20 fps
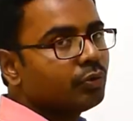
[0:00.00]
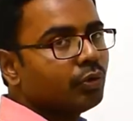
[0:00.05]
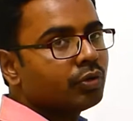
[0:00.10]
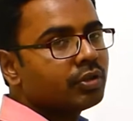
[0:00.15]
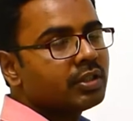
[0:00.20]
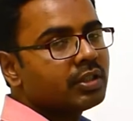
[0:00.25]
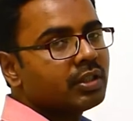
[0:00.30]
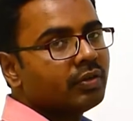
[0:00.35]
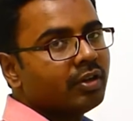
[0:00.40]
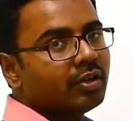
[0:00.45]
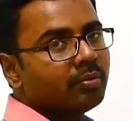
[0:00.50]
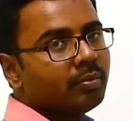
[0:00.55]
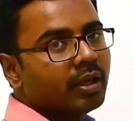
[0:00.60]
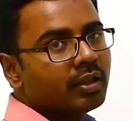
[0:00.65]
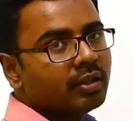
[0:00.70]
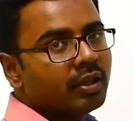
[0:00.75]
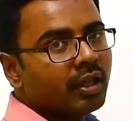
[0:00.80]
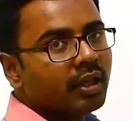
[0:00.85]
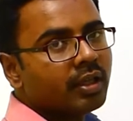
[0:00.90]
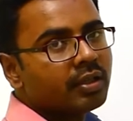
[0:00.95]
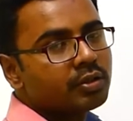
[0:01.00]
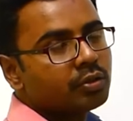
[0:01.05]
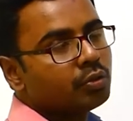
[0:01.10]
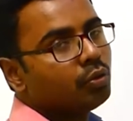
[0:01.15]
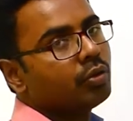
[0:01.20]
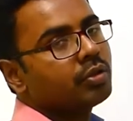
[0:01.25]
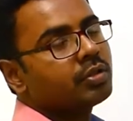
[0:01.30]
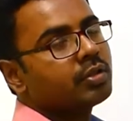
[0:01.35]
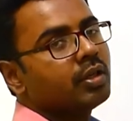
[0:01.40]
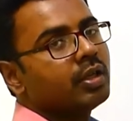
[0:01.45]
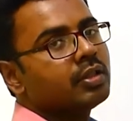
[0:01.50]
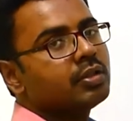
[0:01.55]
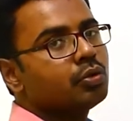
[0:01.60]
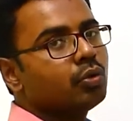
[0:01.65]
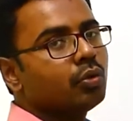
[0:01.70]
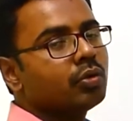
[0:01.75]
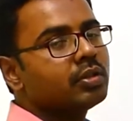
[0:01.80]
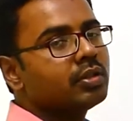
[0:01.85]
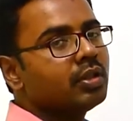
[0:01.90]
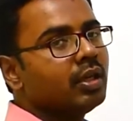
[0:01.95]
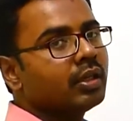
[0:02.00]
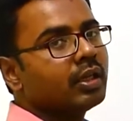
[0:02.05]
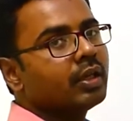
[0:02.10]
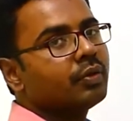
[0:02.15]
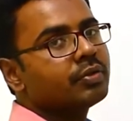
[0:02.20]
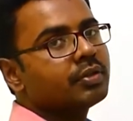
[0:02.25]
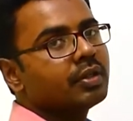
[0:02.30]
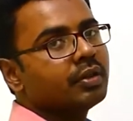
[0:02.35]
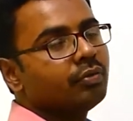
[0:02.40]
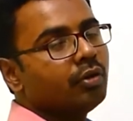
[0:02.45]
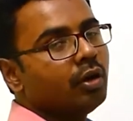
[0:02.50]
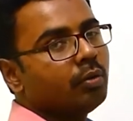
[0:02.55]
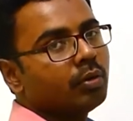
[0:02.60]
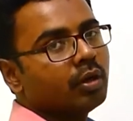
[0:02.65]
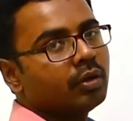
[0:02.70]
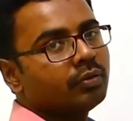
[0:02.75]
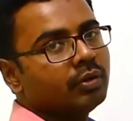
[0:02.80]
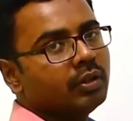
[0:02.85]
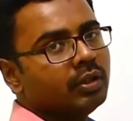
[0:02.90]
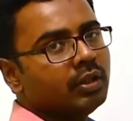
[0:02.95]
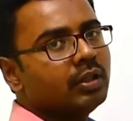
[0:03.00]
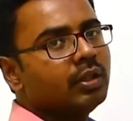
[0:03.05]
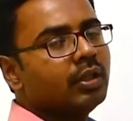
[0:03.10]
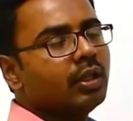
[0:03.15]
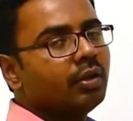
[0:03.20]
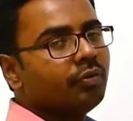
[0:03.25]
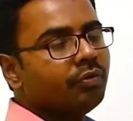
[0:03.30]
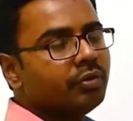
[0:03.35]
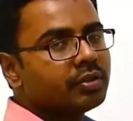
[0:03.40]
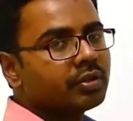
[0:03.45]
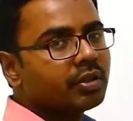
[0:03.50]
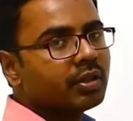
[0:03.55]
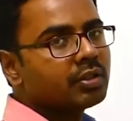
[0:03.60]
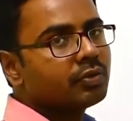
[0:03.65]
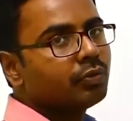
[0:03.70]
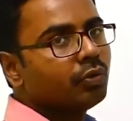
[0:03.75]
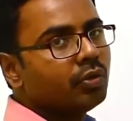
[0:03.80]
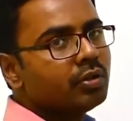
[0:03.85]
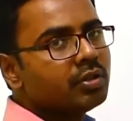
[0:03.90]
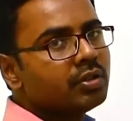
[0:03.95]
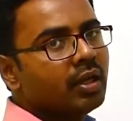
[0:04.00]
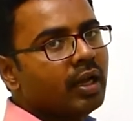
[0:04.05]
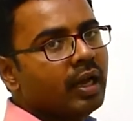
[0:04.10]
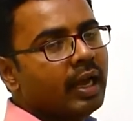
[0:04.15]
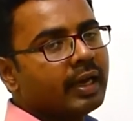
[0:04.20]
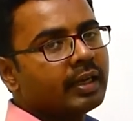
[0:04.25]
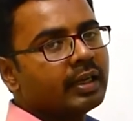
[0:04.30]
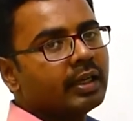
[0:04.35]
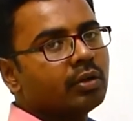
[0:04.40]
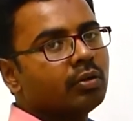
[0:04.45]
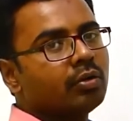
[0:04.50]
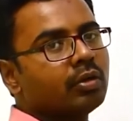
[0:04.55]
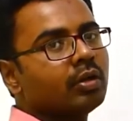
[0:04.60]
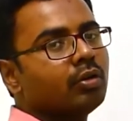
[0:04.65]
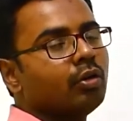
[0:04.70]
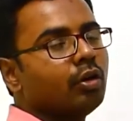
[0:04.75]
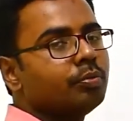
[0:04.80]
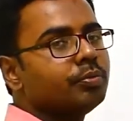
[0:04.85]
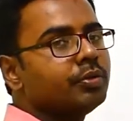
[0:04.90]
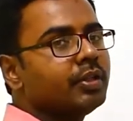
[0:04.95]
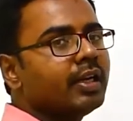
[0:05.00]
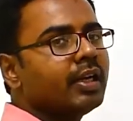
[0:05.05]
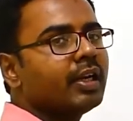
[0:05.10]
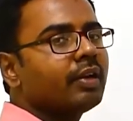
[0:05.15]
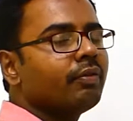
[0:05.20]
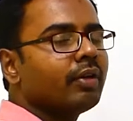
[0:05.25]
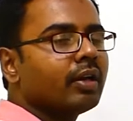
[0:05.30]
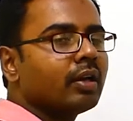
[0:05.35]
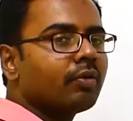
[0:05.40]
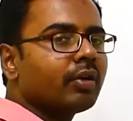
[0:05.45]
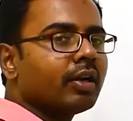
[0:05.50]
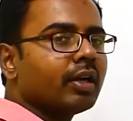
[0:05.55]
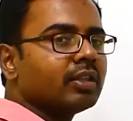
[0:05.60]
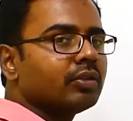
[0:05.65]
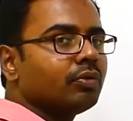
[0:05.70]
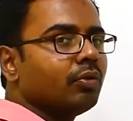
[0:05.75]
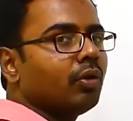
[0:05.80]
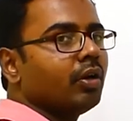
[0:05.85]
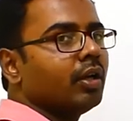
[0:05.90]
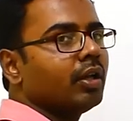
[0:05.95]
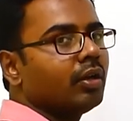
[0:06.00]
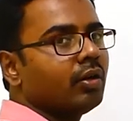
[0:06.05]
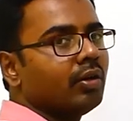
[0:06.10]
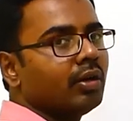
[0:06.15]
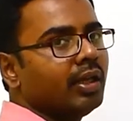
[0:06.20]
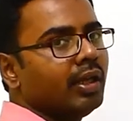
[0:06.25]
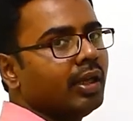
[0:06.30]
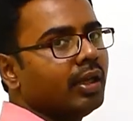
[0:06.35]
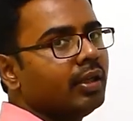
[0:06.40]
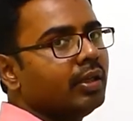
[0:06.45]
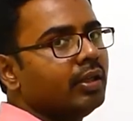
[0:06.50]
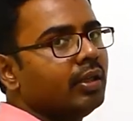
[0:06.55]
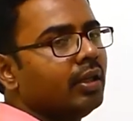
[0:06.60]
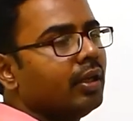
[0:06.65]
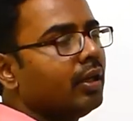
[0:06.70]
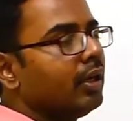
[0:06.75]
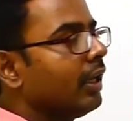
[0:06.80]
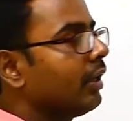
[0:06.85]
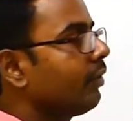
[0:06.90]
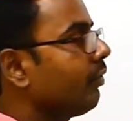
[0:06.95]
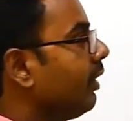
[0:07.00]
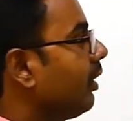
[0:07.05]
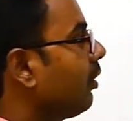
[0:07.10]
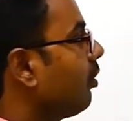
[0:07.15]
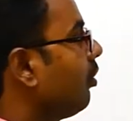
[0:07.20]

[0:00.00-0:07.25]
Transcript: force is given by the Stroke's law. Stroke's law gives the formula for viscous force acting on an object whenever it is falling on a liquid